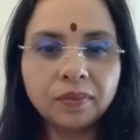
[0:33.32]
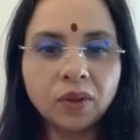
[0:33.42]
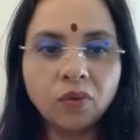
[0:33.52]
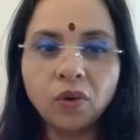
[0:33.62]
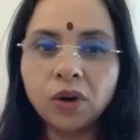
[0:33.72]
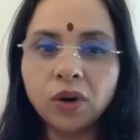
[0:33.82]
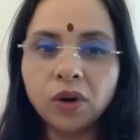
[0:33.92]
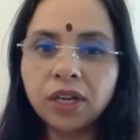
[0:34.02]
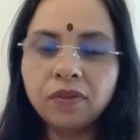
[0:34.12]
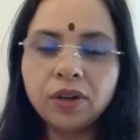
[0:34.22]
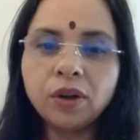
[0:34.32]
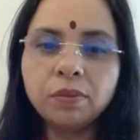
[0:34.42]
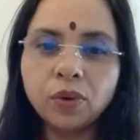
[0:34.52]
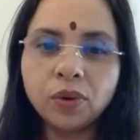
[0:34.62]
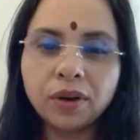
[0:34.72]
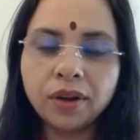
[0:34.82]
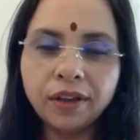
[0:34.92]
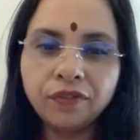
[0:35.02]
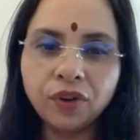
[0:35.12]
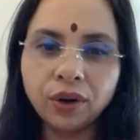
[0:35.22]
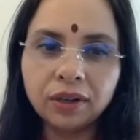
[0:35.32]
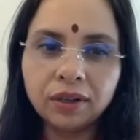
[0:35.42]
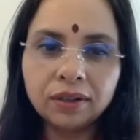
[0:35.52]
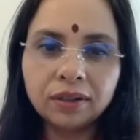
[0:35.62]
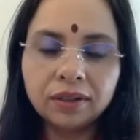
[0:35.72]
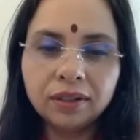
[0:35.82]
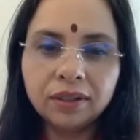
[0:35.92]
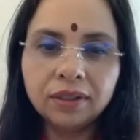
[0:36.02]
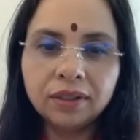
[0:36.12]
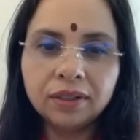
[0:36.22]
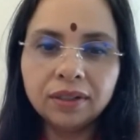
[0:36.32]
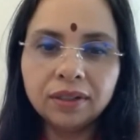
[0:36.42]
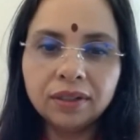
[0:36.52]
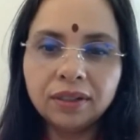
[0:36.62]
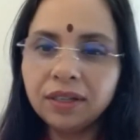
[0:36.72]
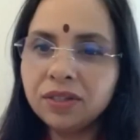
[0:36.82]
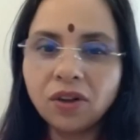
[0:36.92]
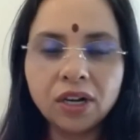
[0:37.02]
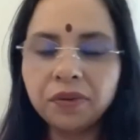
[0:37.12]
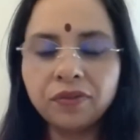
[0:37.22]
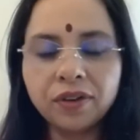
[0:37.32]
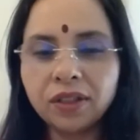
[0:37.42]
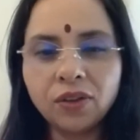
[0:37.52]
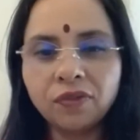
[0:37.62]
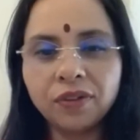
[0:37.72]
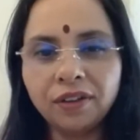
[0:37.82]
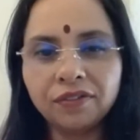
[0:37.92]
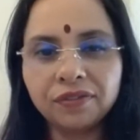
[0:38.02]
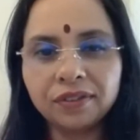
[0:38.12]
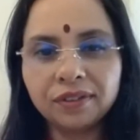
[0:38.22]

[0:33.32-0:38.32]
whatever you are mourning for, is not even worthy of grief.